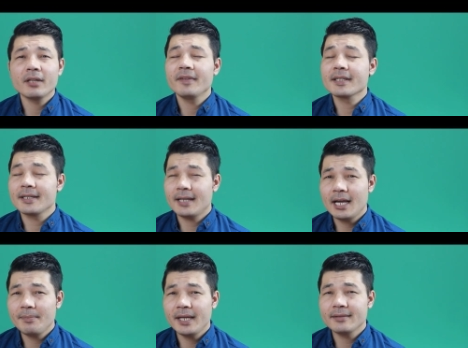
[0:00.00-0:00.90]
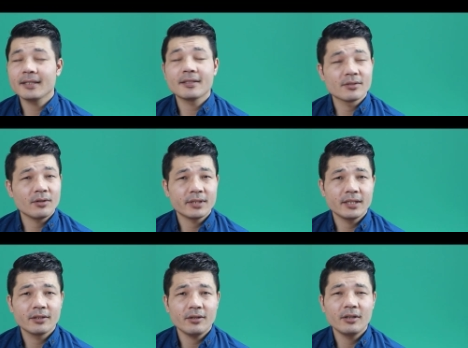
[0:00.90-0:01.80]
you can fix an iPad that is not
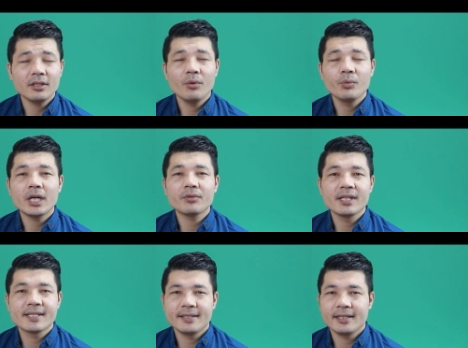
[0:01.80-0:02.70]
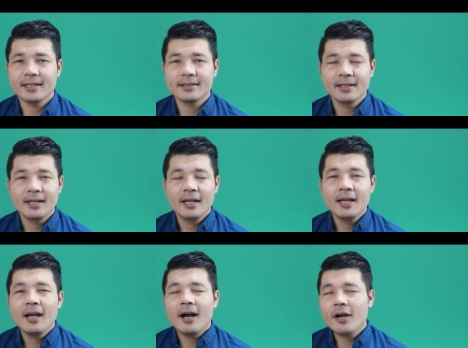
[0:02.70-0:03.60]
turning on without resetting it.
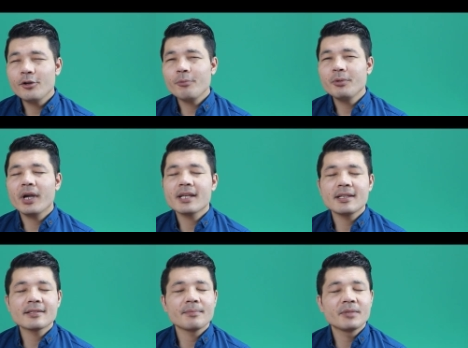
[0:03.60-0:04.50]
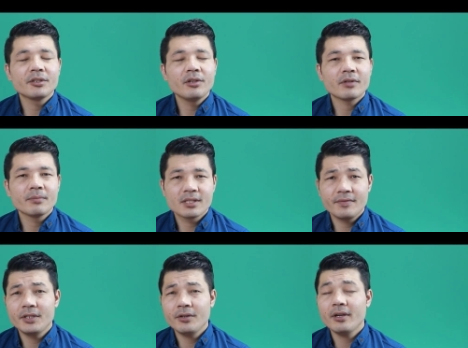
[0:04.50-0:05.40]
I hope you guys learned something new from
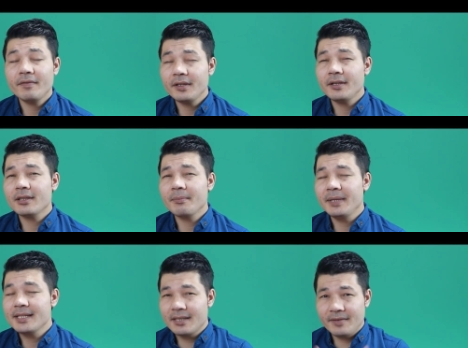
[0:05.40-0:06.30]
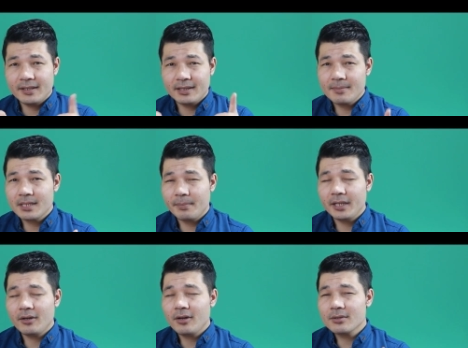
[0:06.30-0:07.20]
this video. If you did, then please give it a thumbs
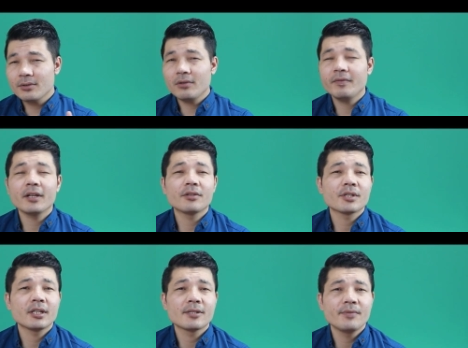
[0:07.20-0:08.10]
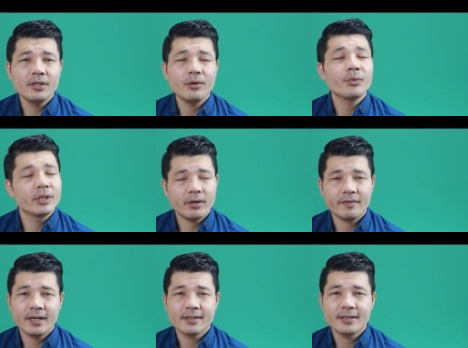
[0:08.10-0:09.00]
up, and also don't forget to share this video with your
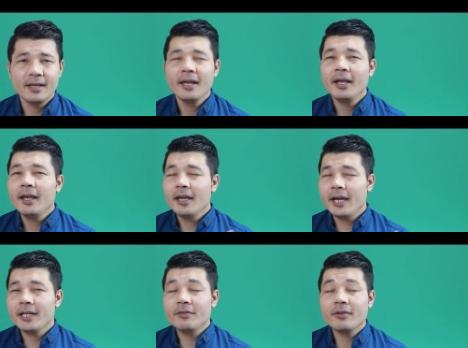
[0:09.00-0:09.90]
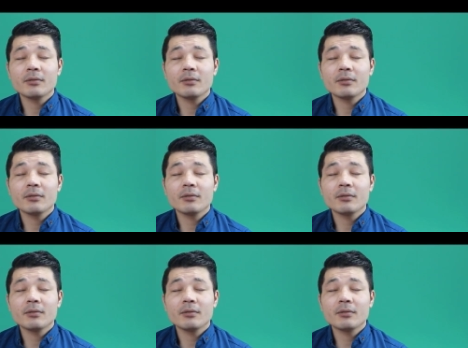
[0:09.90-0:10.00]
friends. And if